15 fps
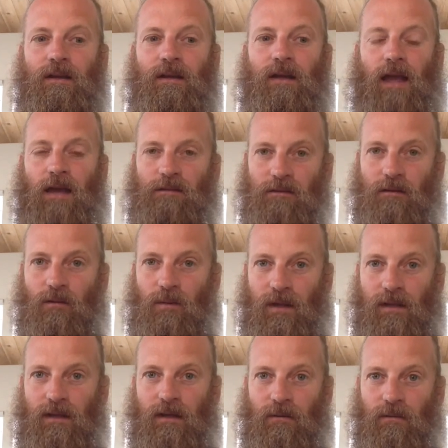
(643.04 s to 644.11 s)
as an
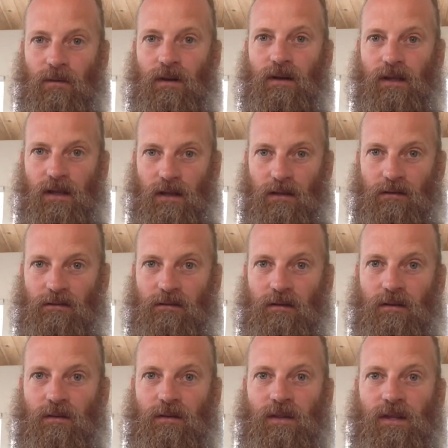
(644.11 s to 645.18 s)
awakening really is,
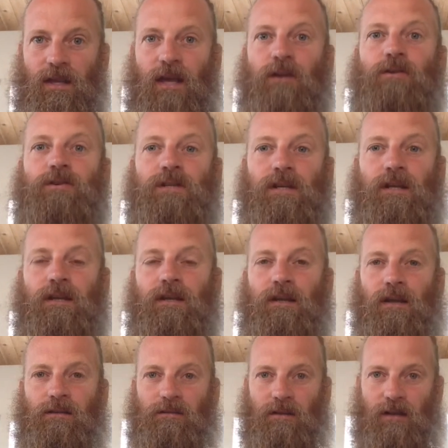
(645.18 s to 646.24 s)
the energy,
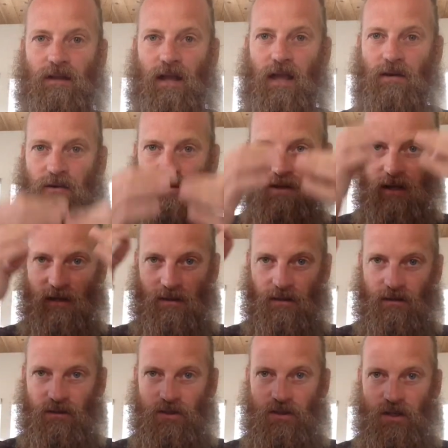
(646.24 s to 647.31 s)
it's an energetic
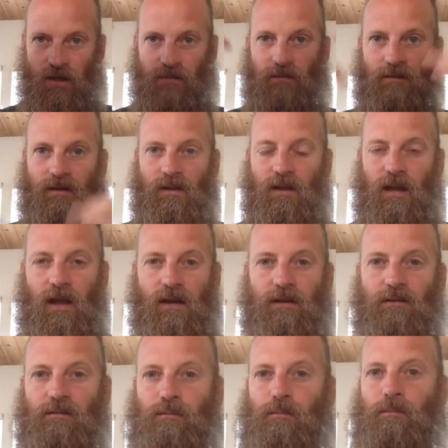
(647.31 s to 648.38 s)
shift, and it
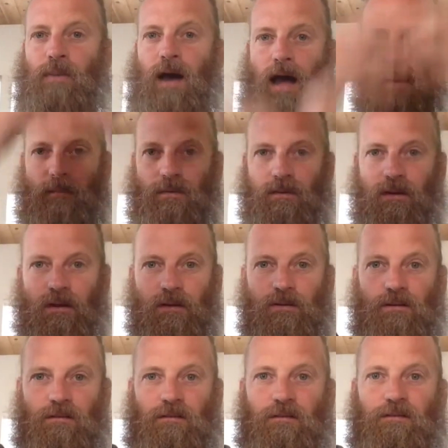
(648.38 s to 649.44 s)
just popped, and it
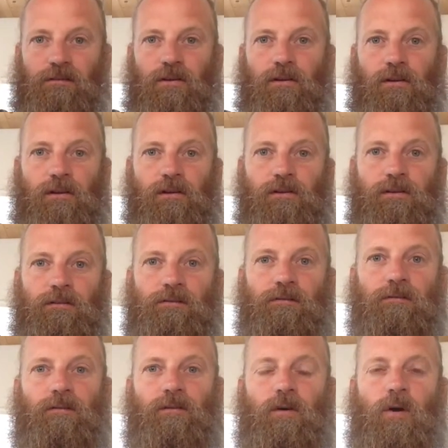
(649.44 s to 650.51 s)
just started to just
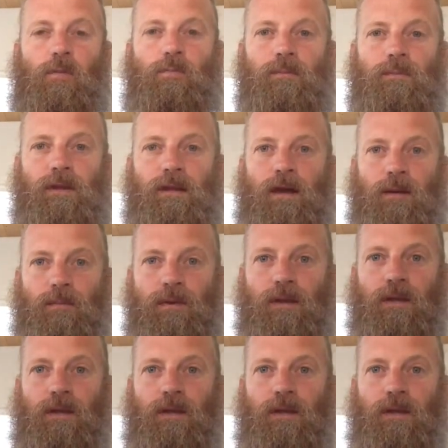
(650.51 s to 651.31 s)
open me up.